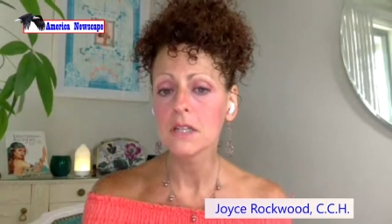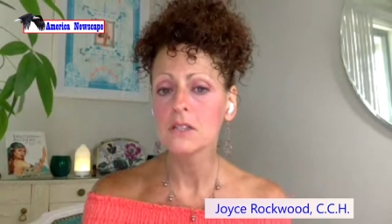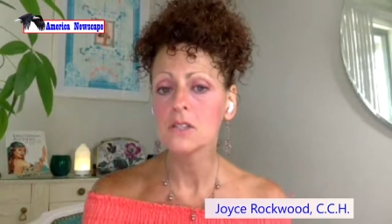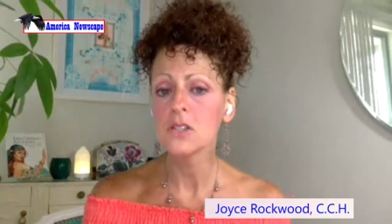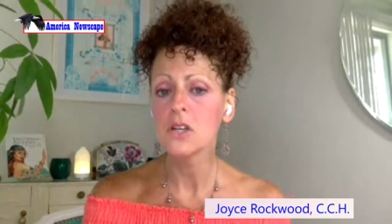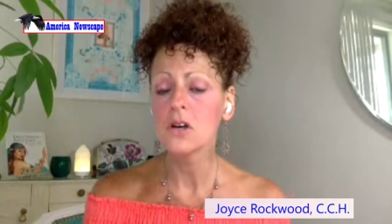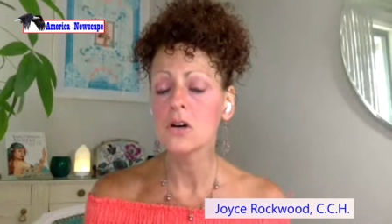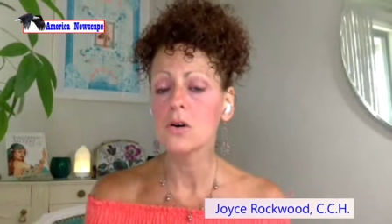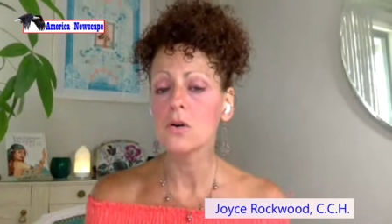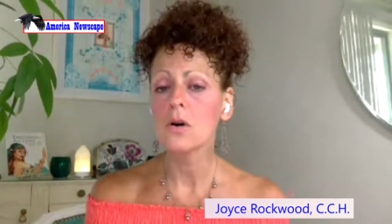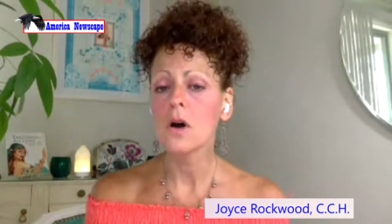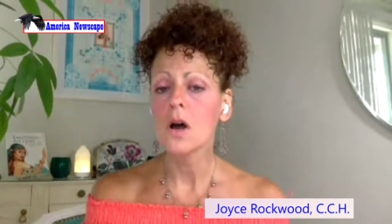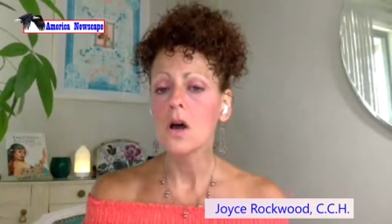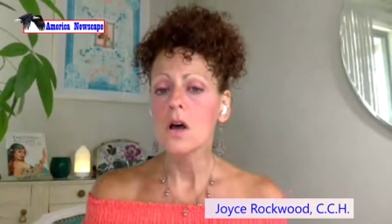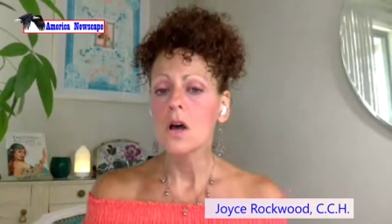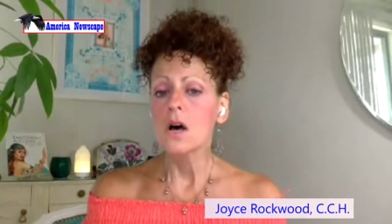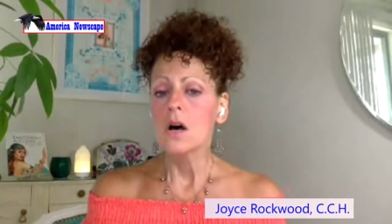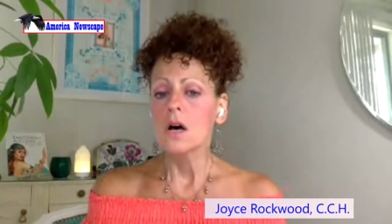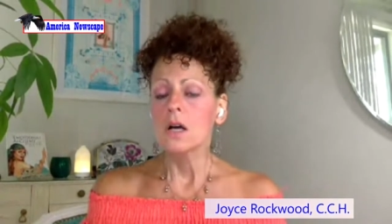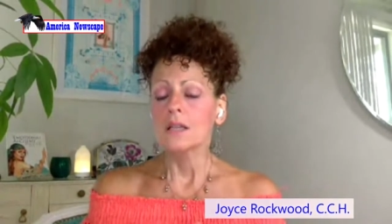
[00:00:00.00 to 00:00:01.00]
So
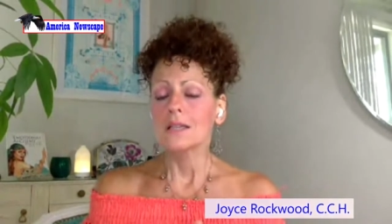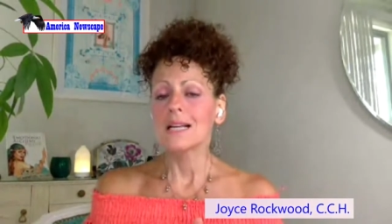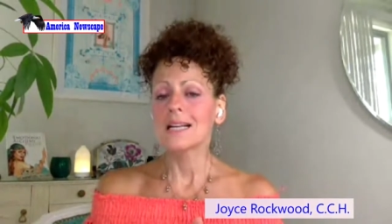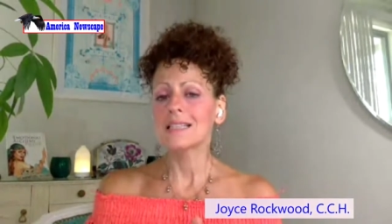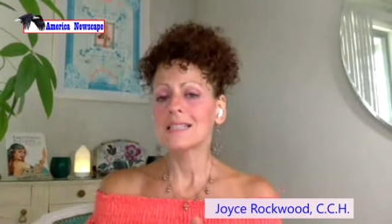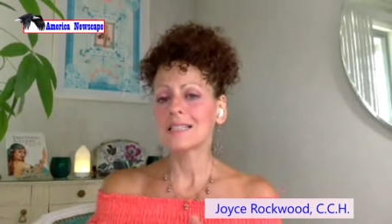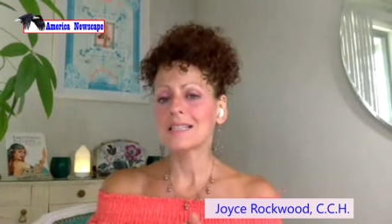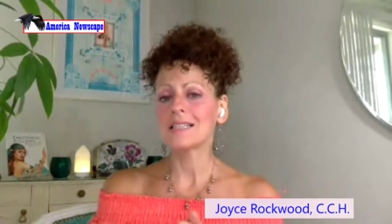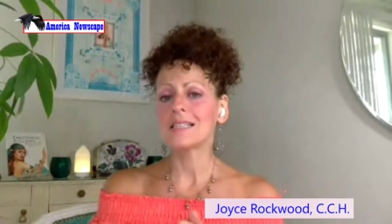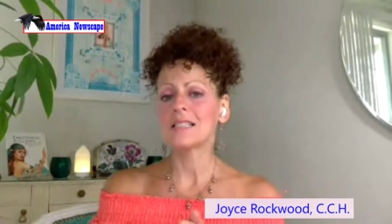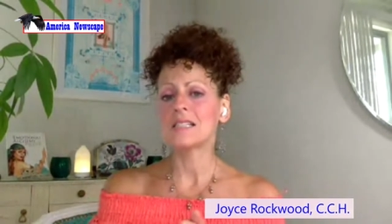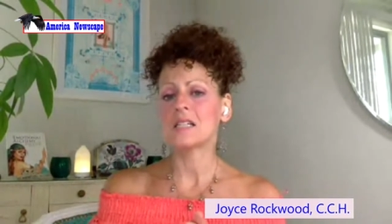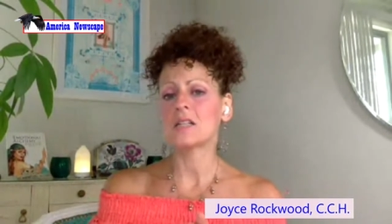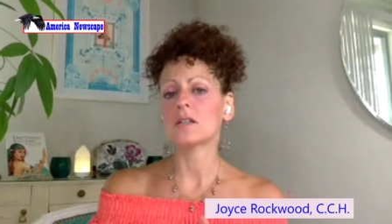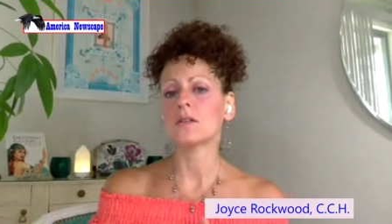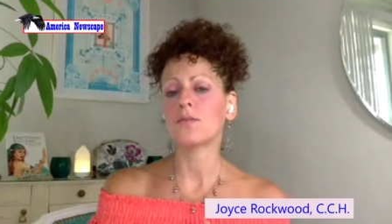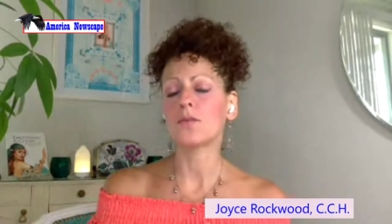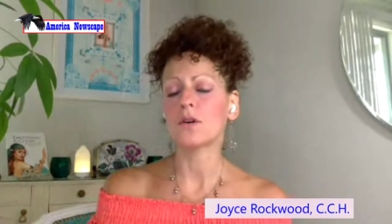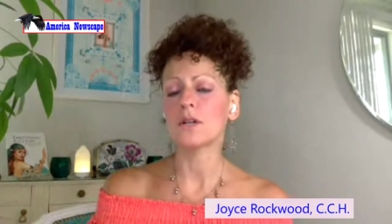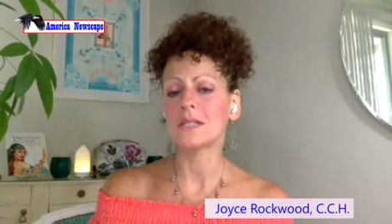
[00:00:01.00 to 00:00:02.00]
let's
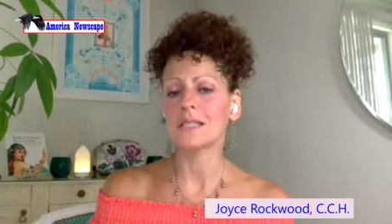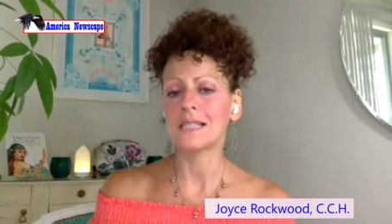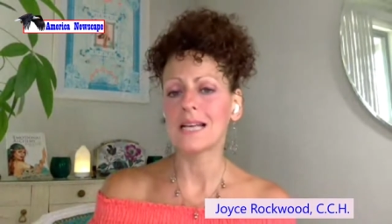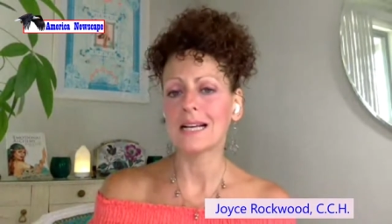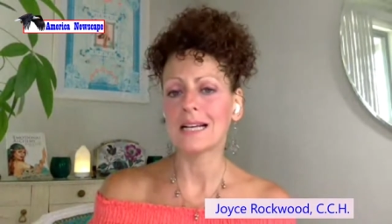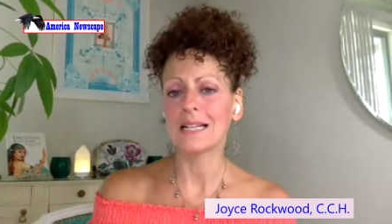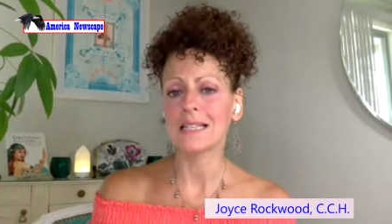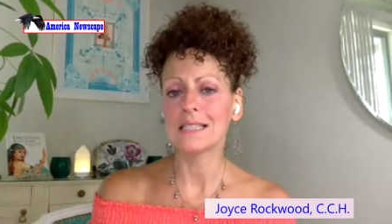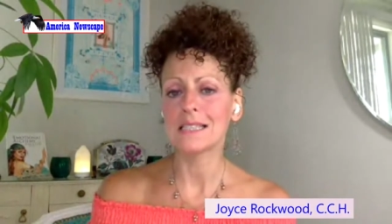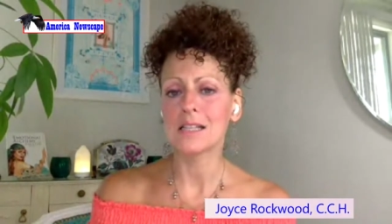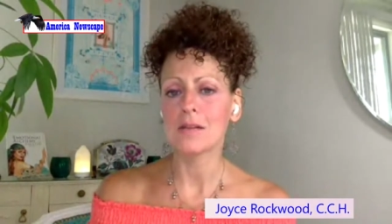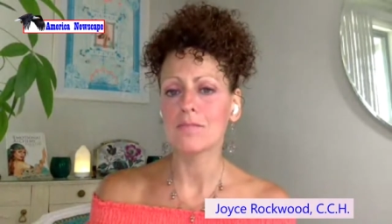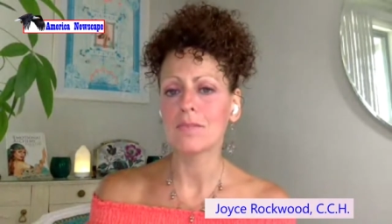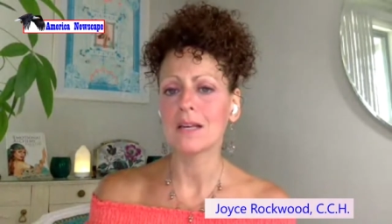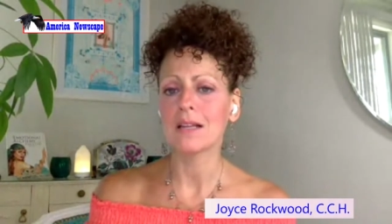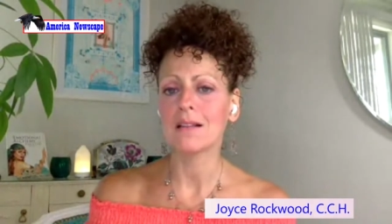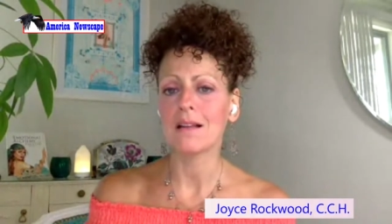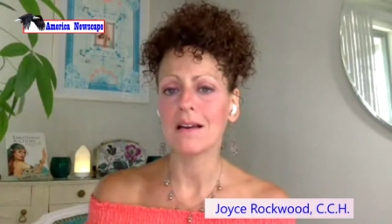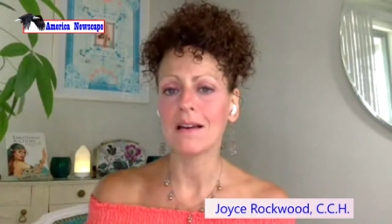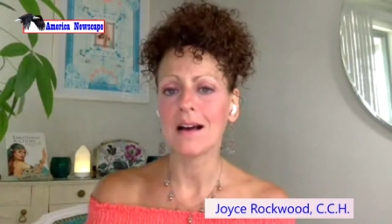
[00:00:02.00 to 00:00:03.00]
consider for a second
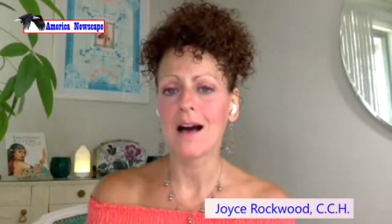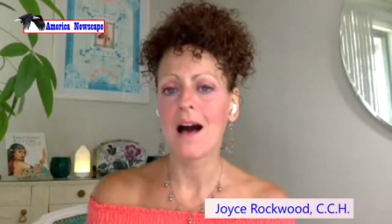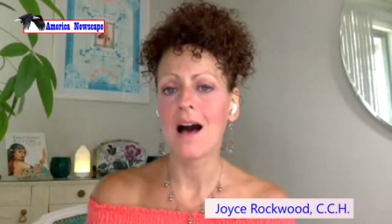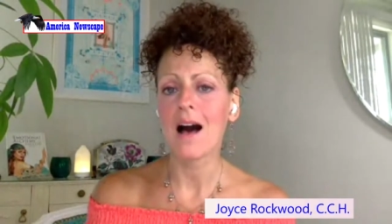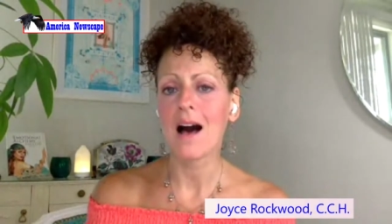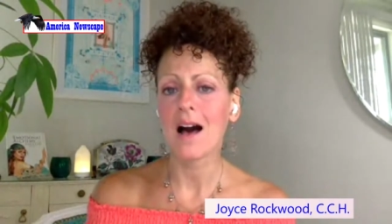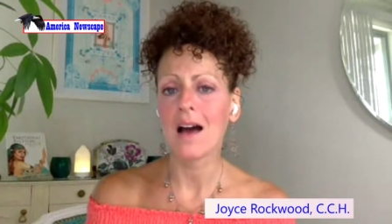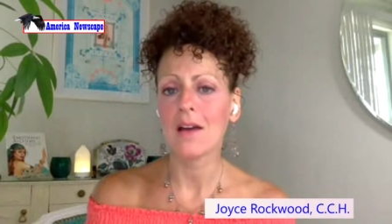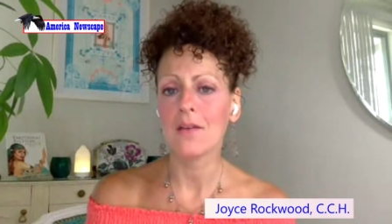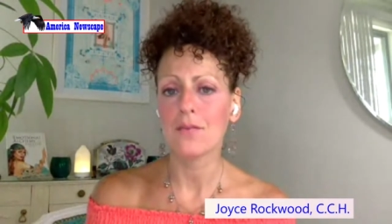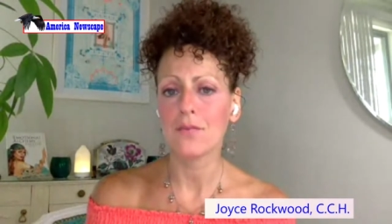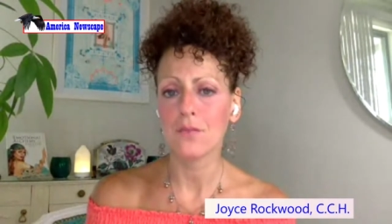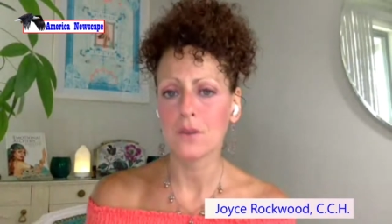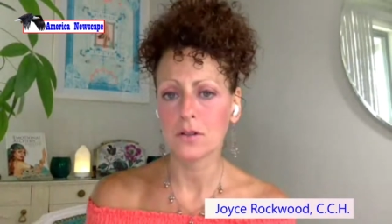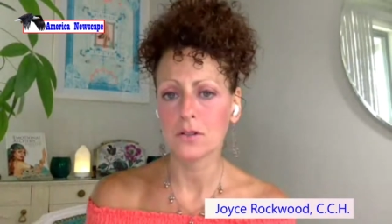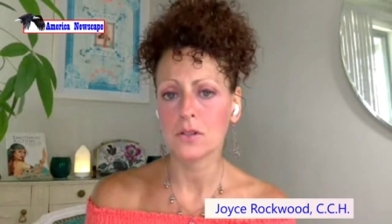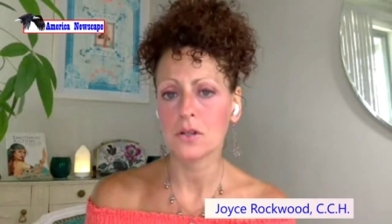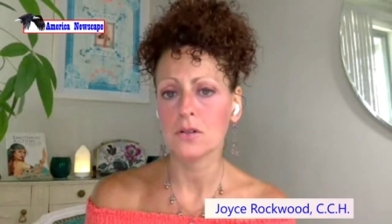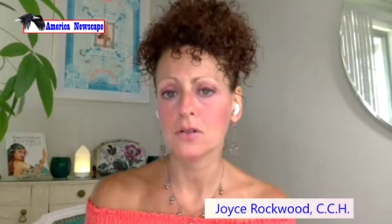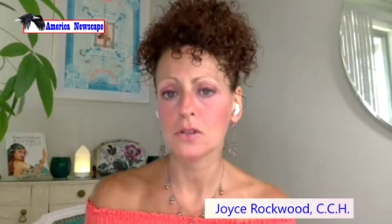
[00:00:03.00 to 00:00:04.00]
something like high
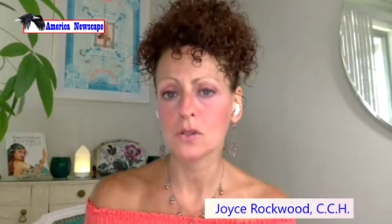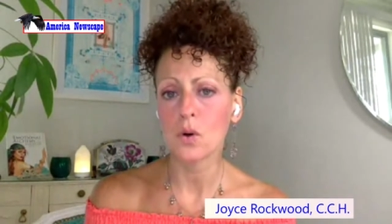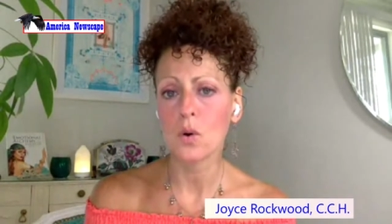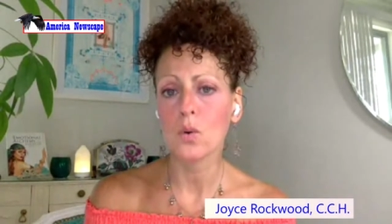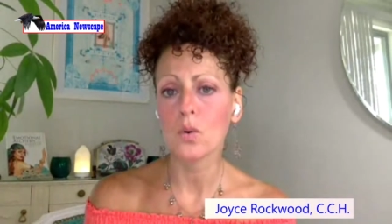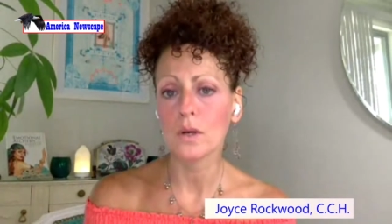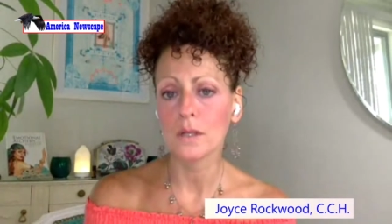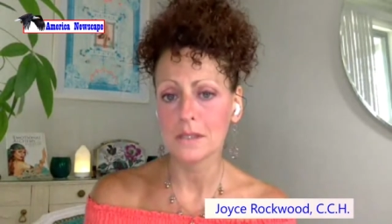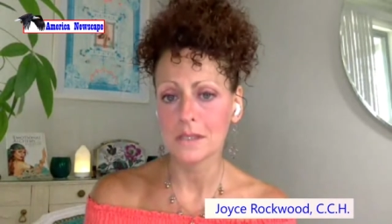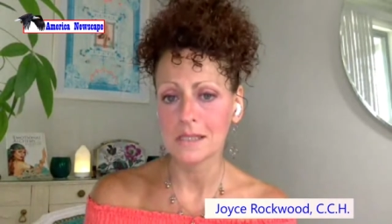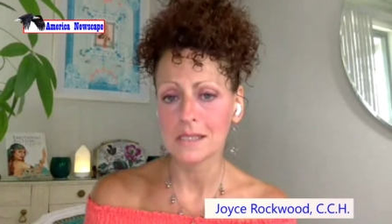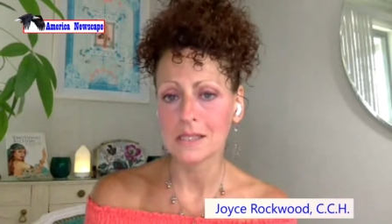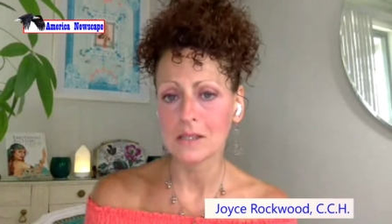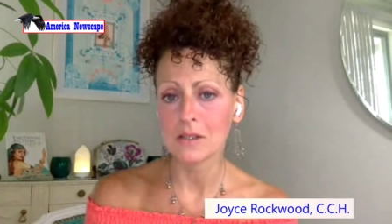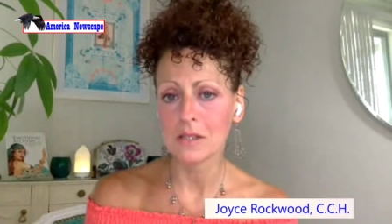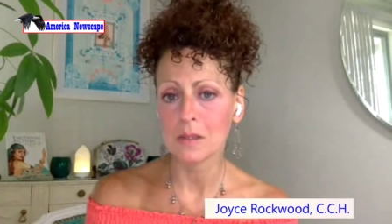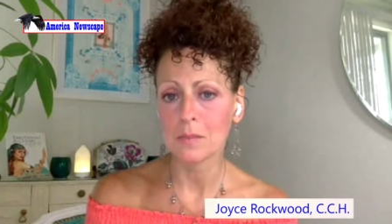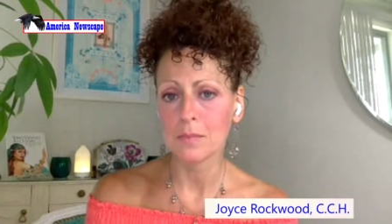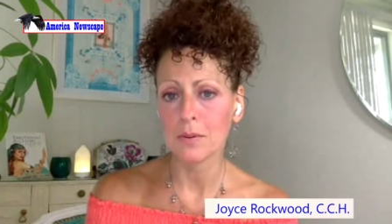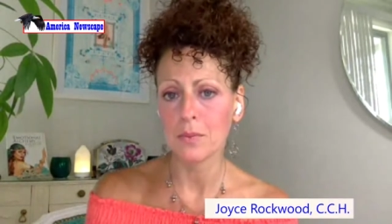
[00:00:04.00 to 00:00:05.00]
fructose corn
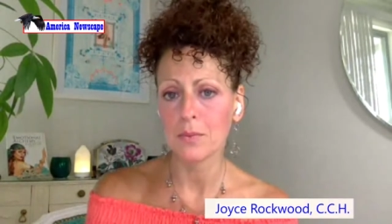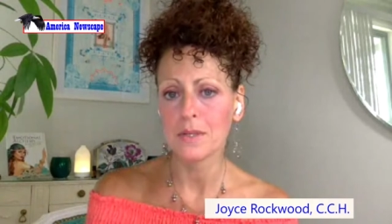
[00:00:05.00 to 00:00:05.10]
syrup.